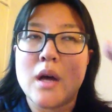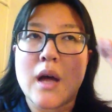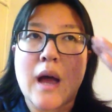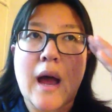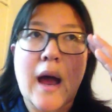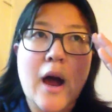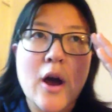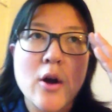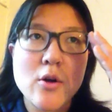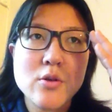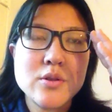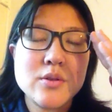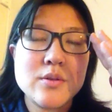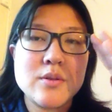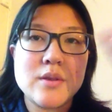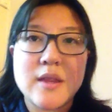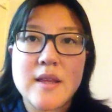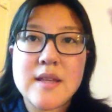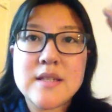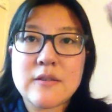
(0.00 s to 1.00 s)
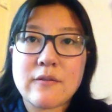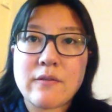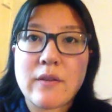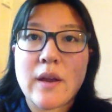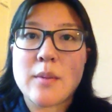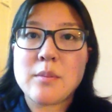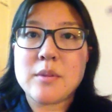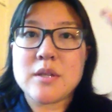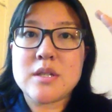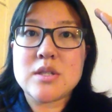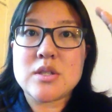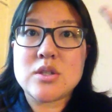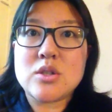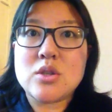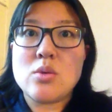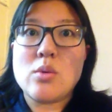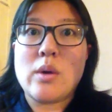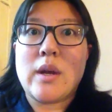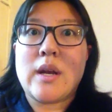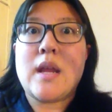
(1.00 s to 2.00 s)
How did these families
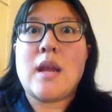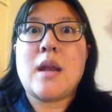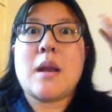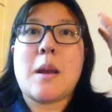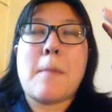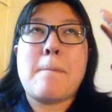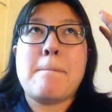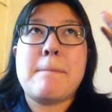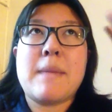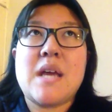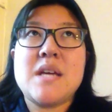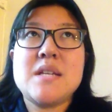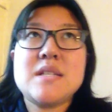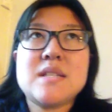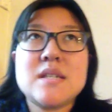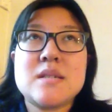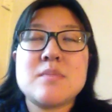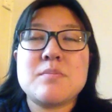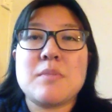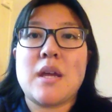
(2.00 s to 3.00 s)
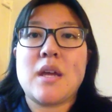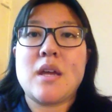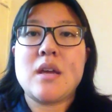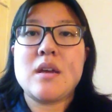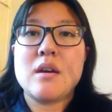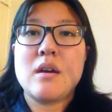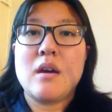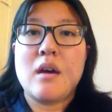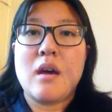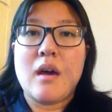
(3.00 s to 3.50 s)
do it? It amazes me.